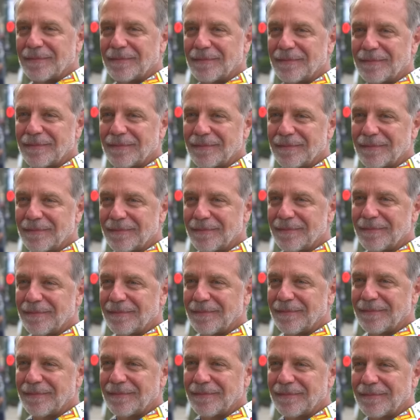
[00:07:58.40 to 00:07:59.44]

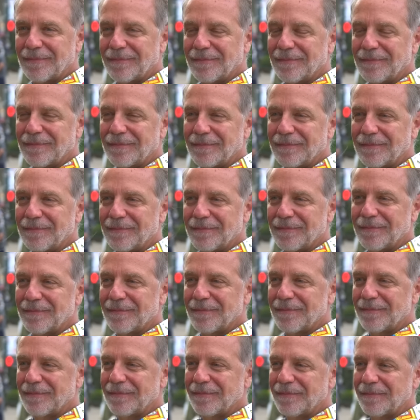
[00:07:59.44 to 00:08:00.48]

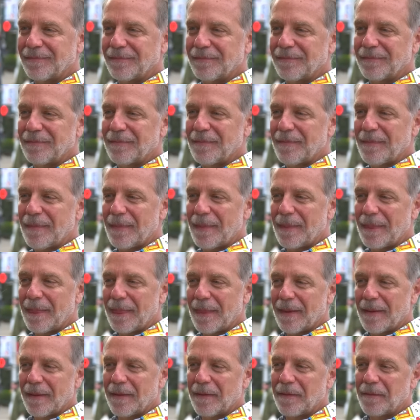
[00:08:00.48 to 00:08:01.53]

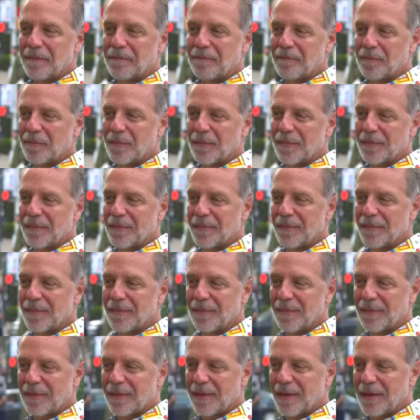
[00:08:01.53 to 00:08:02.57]

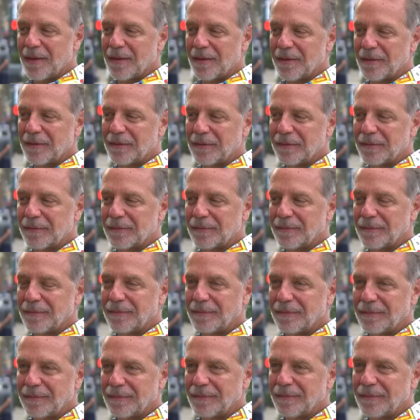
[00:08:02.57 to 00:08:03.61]

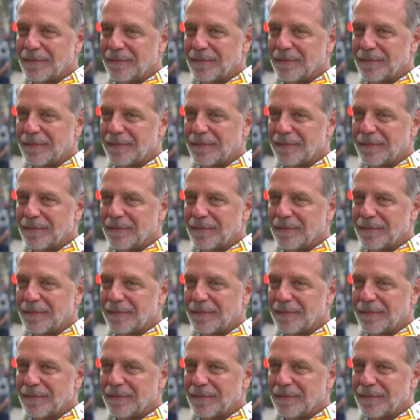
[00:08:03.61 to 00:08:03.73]
This person isn't speaking.